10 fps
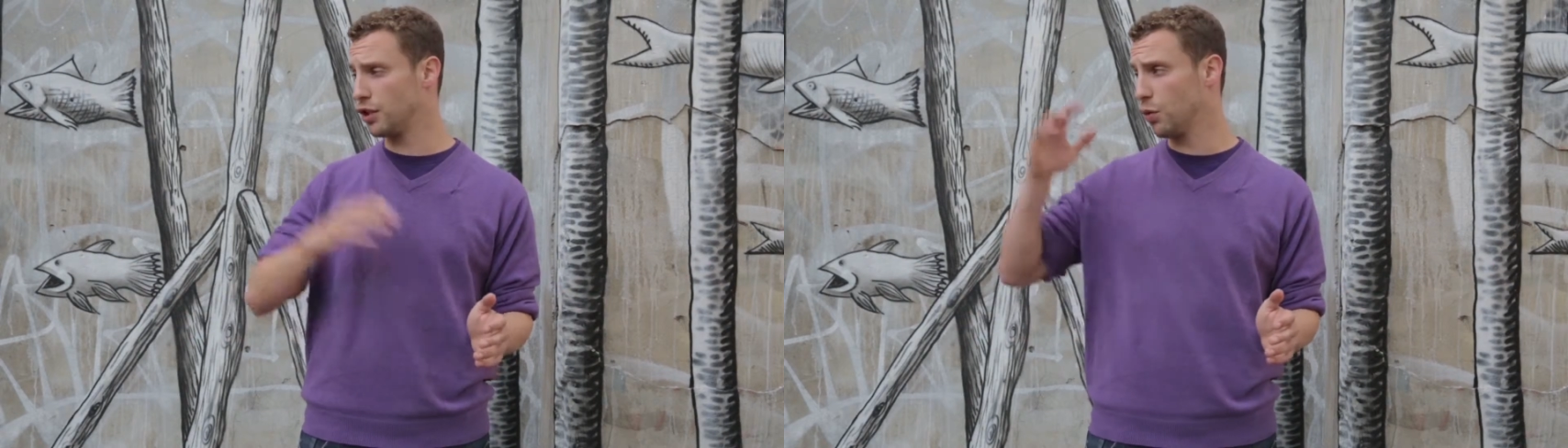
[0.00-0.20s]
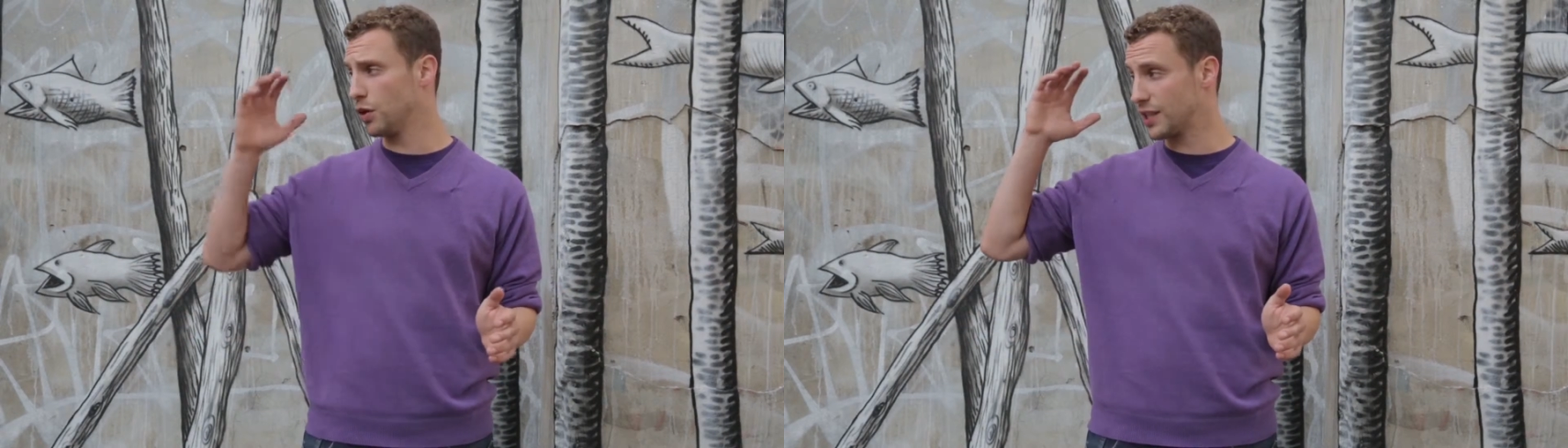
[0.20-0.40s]

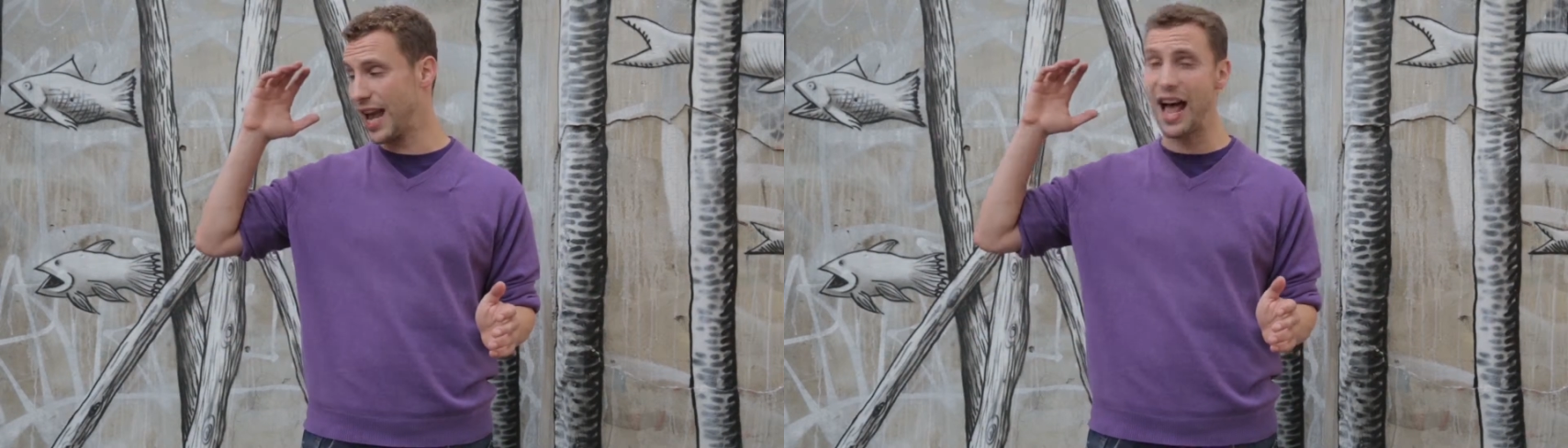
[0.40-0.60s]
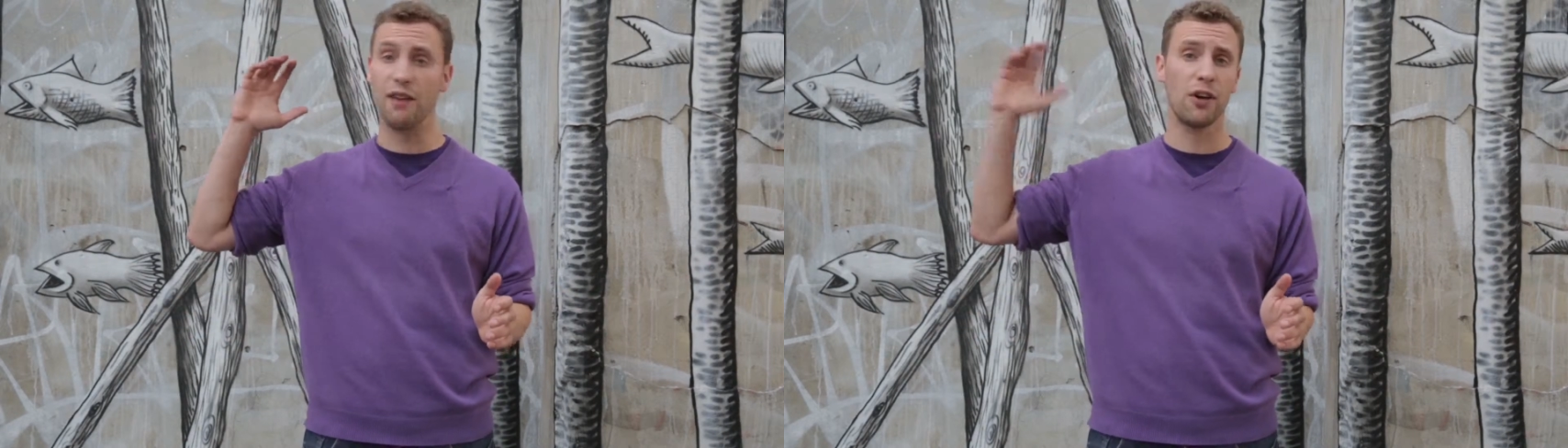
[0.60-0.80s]
you want to
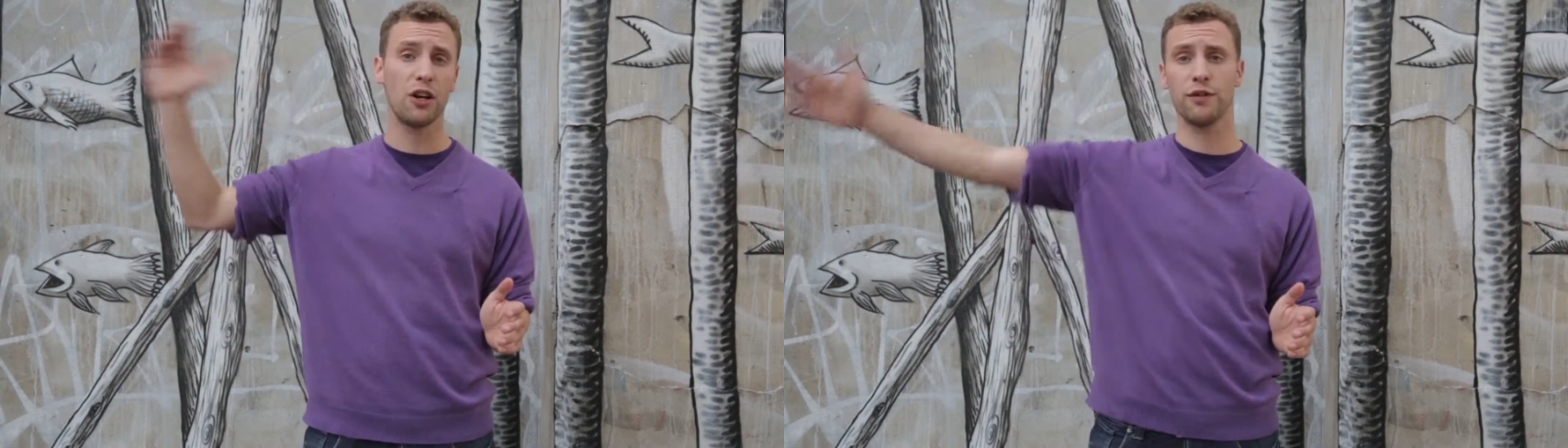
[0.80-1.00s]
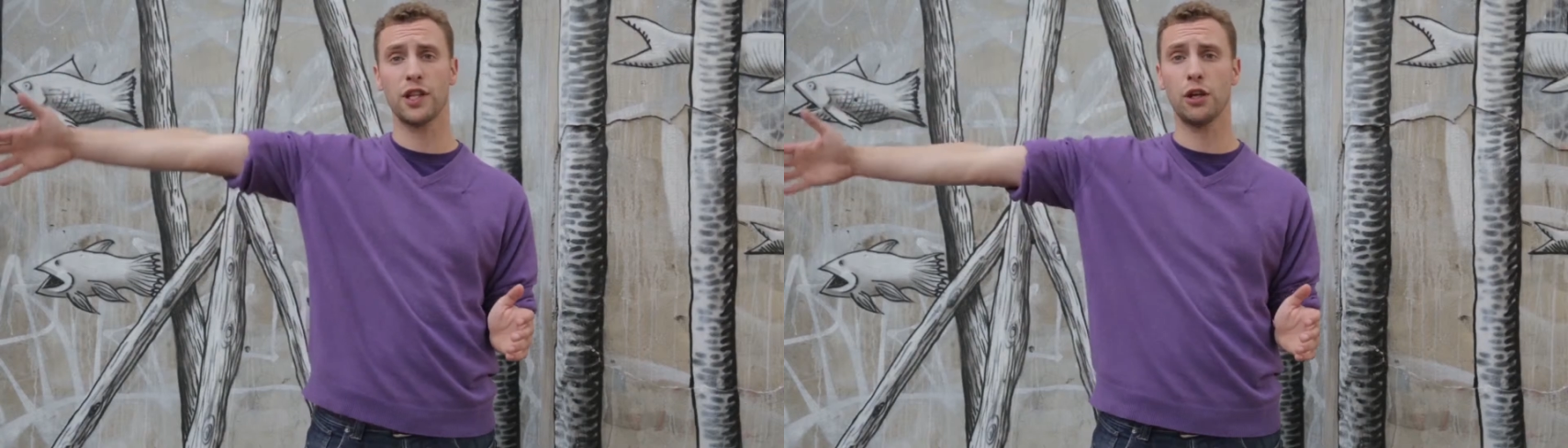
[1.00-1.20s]
have
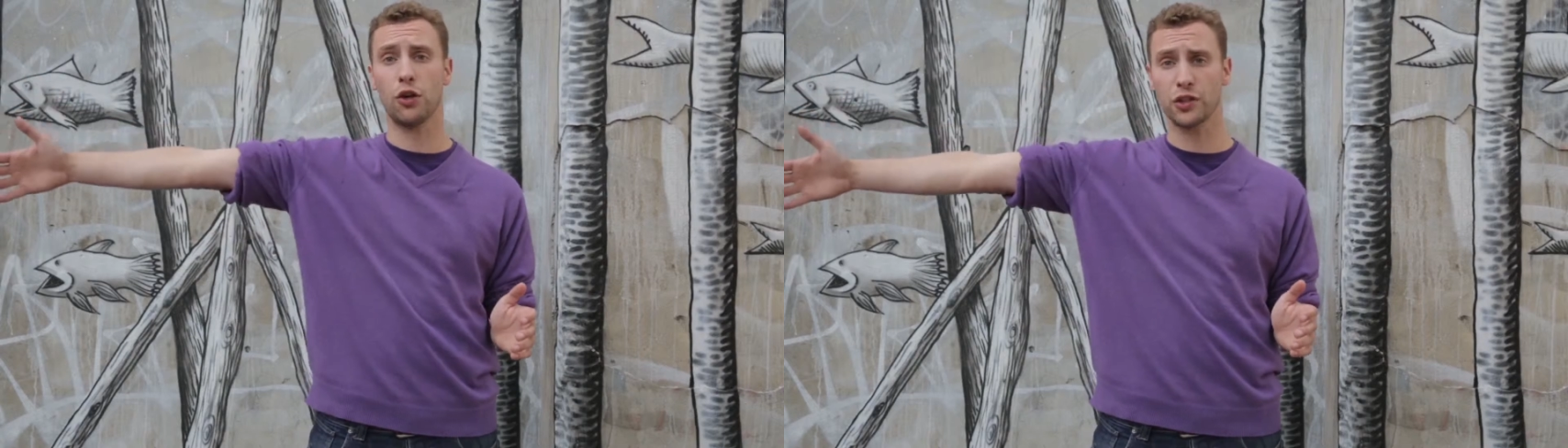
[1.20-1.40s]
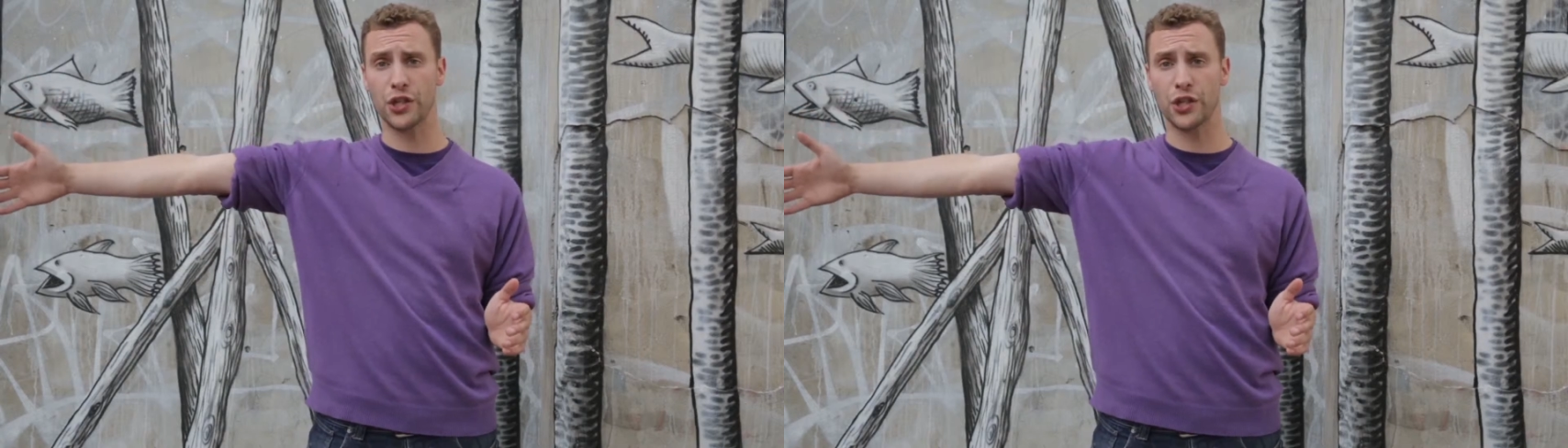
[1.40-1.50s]
over the long